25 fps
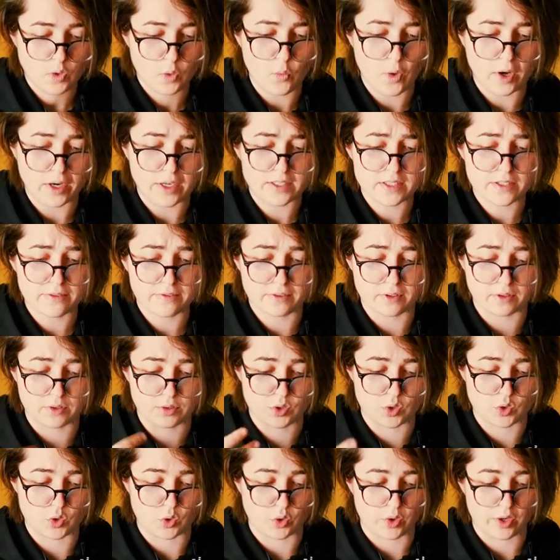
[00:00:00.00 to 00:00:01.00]
wanting to feel
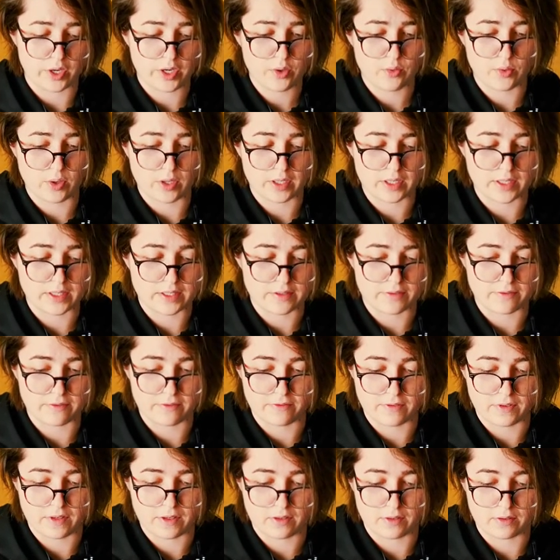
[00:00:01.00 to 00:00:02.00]
joy, wanting to
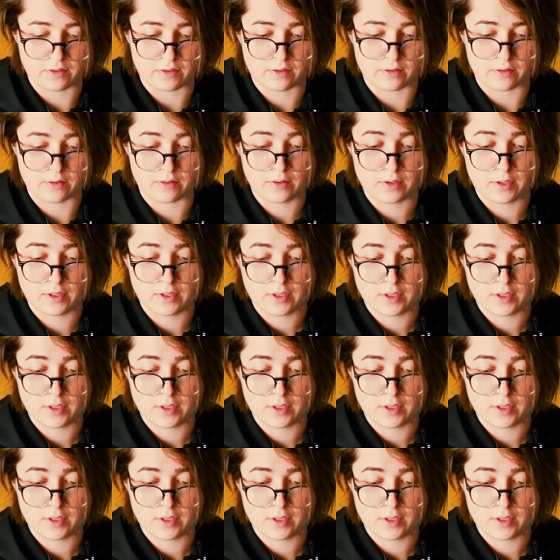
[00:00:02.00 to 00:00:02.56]
feel